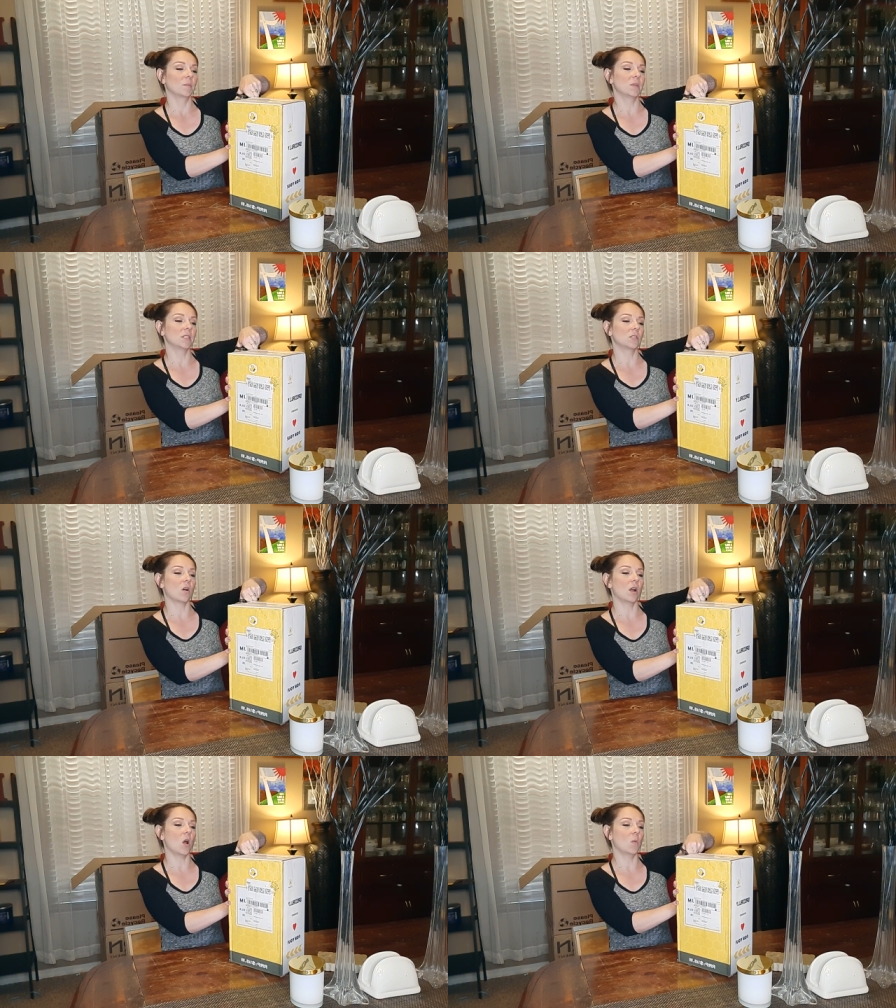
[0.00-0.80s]
I'm gonna
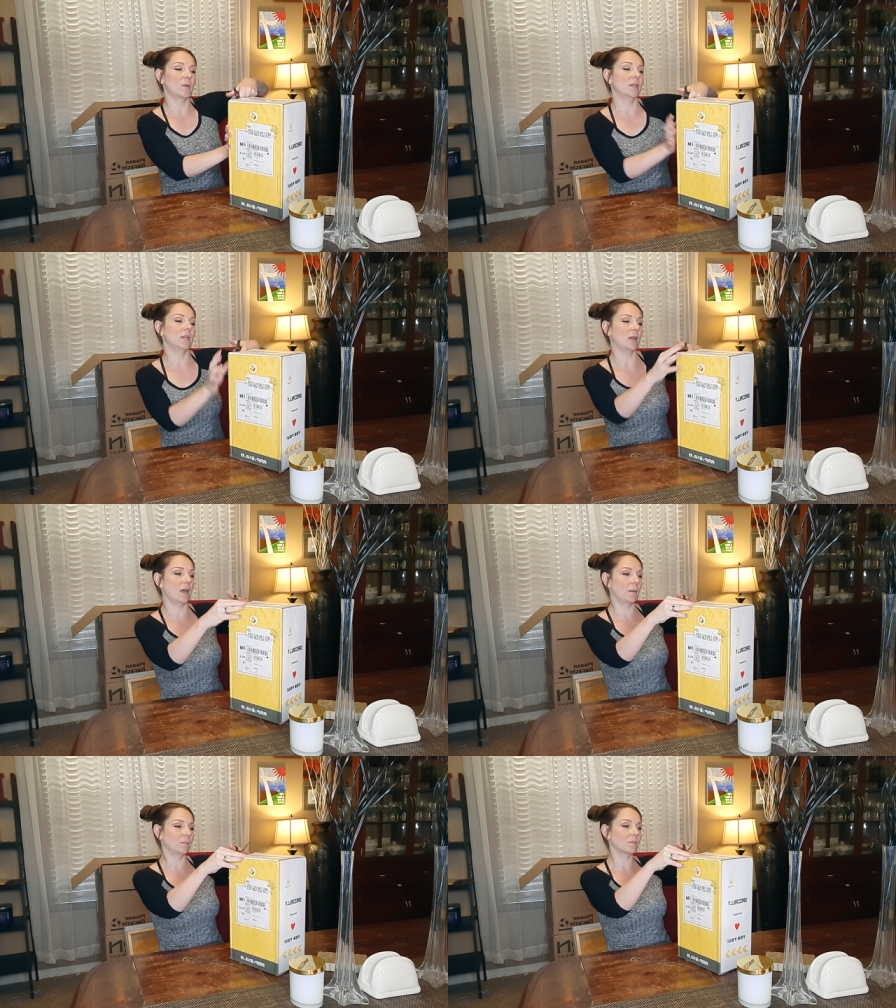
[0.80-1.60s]
start opening it
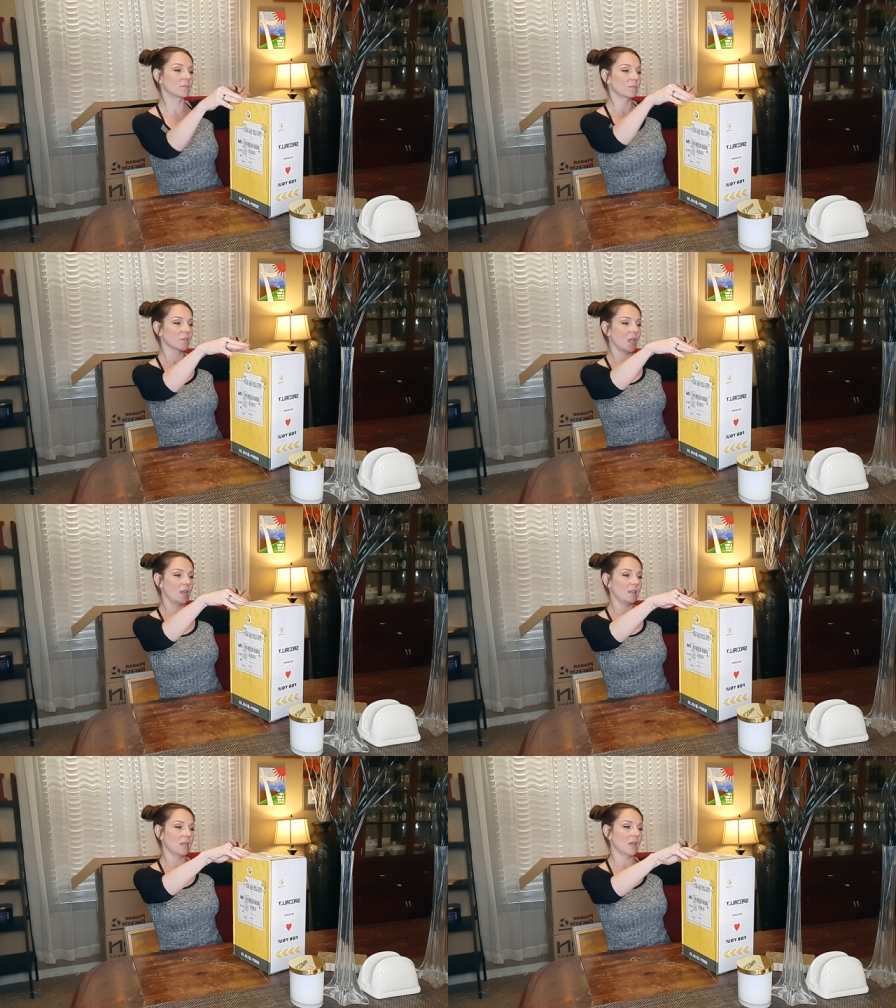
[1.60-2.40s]
up,
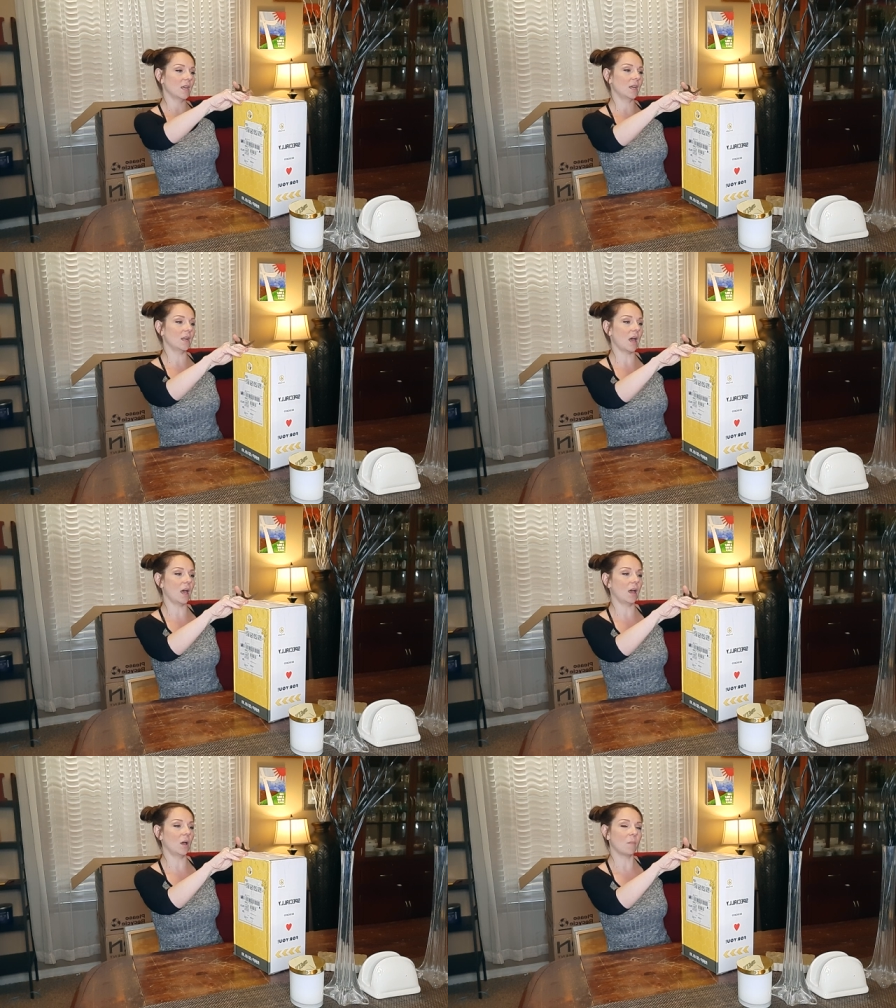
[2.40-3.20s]
and then
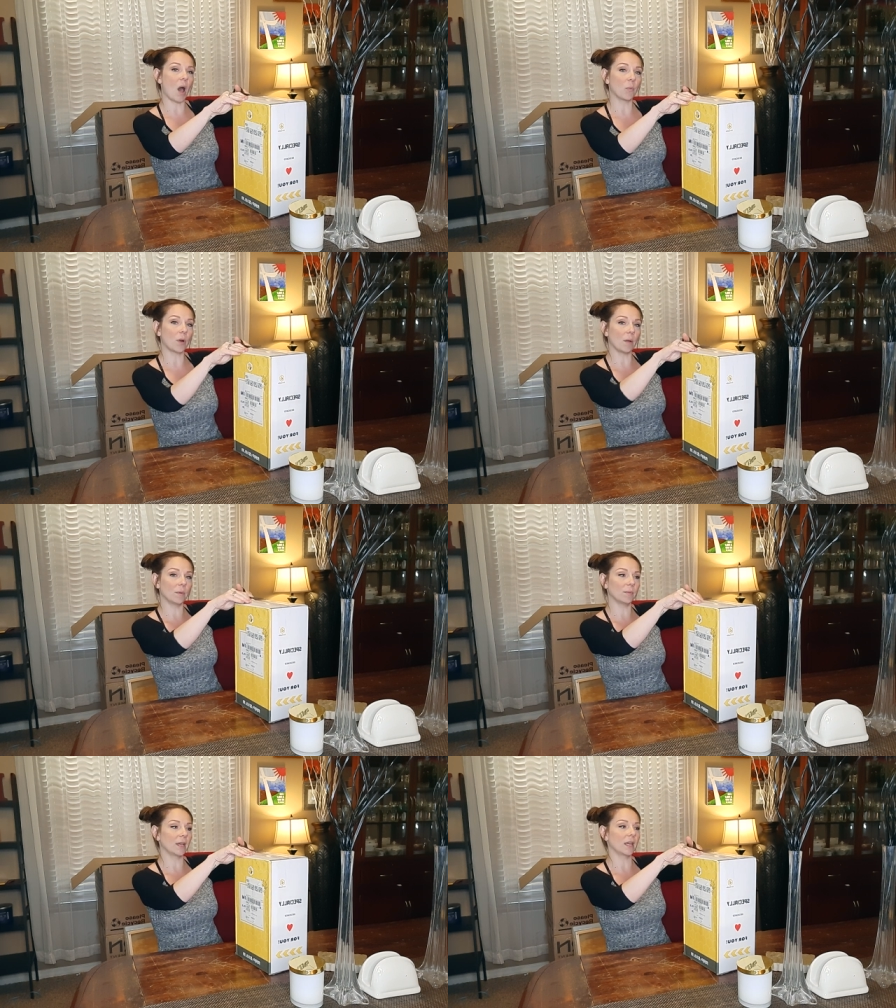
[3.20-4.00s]
um, I'll
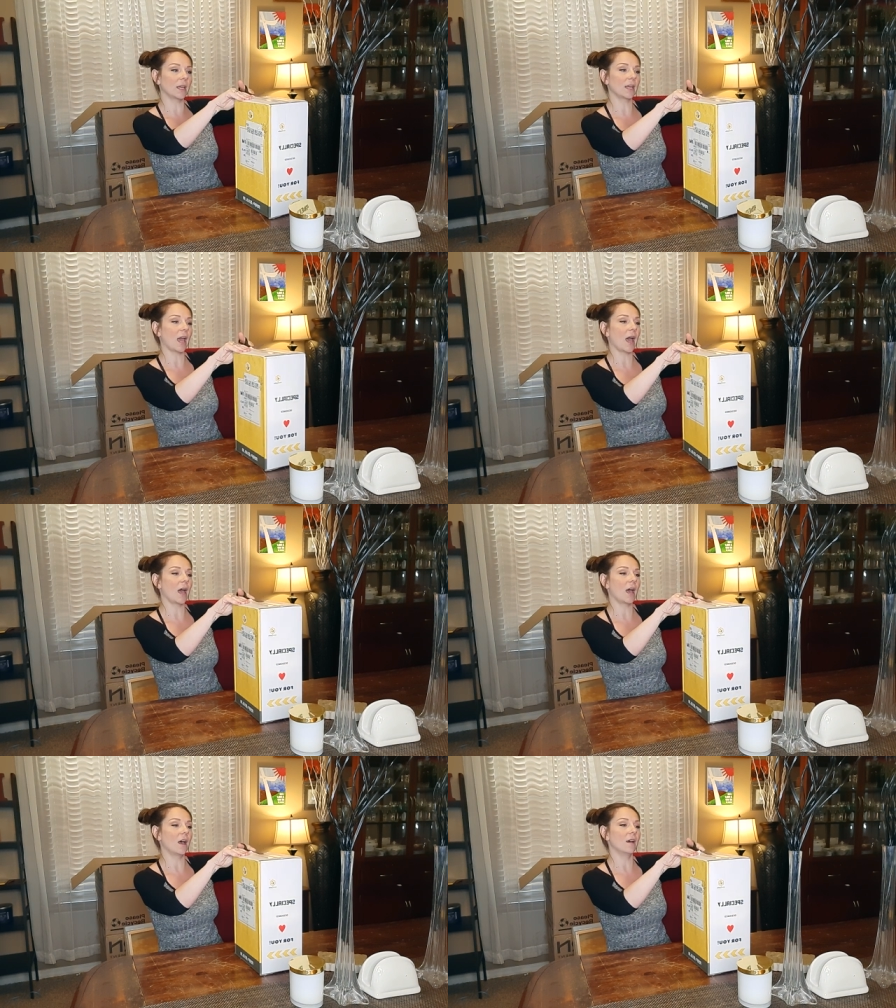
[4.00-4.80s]
probably
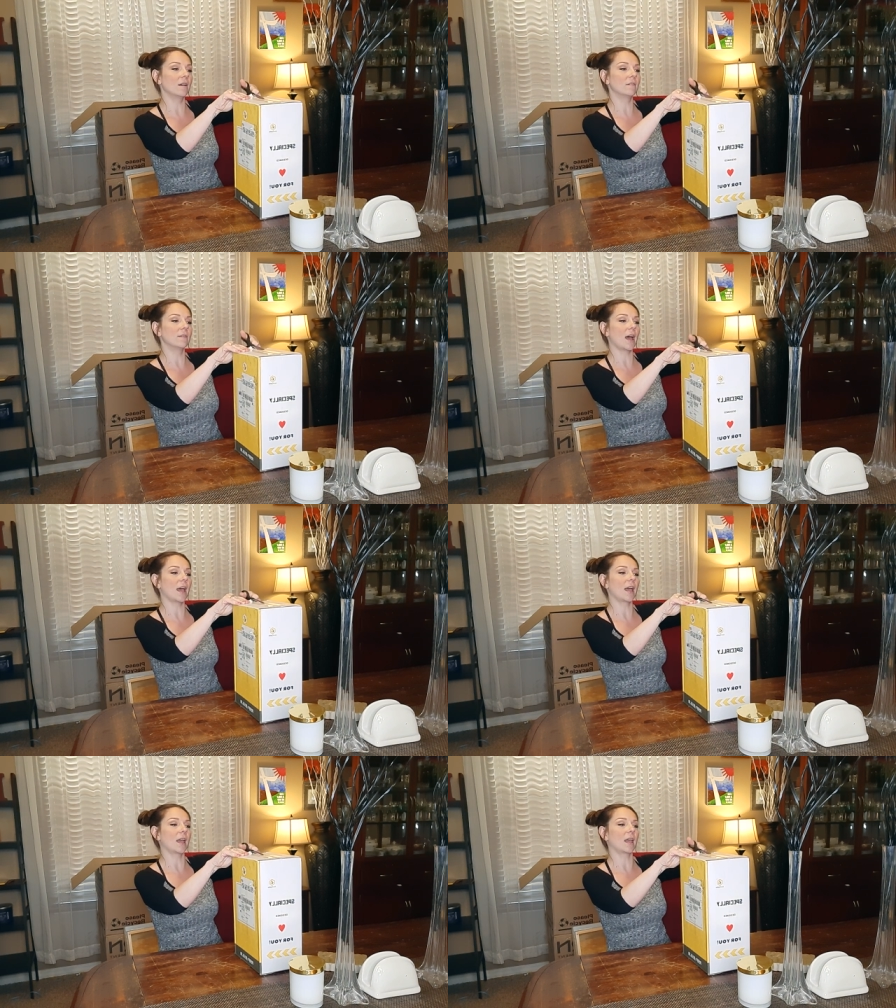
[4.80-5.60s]
have
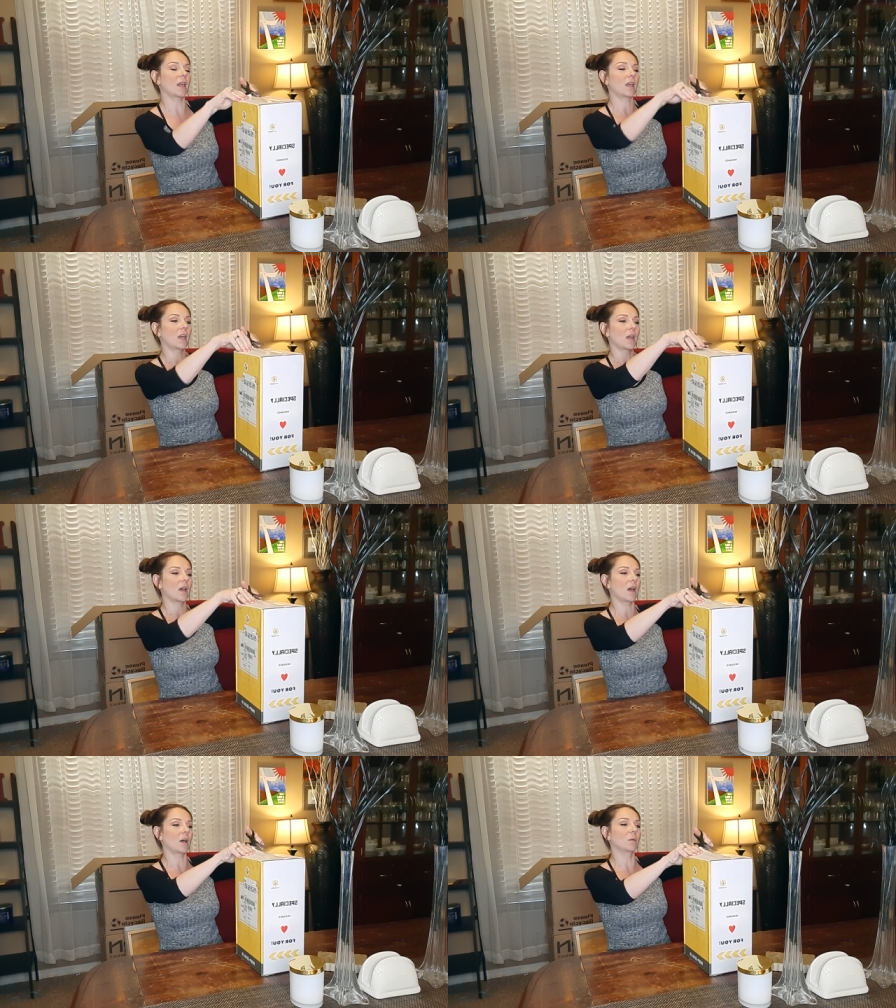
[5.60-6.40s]
a
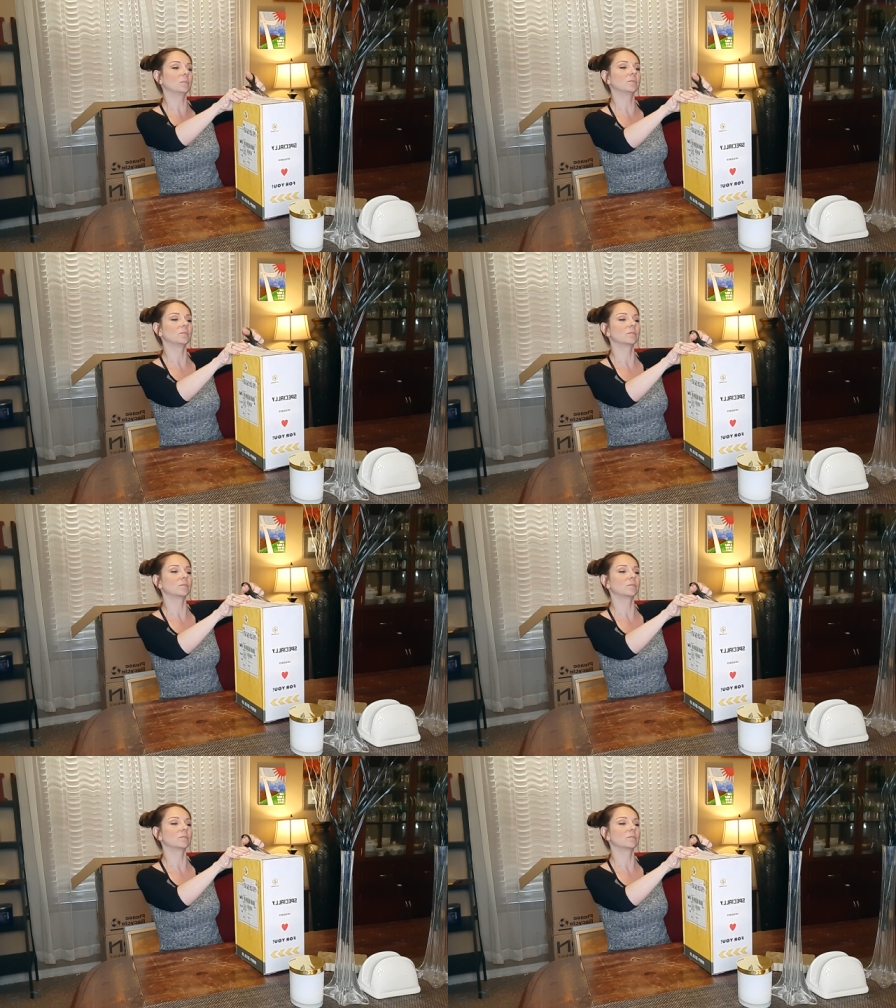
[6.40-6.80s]
um,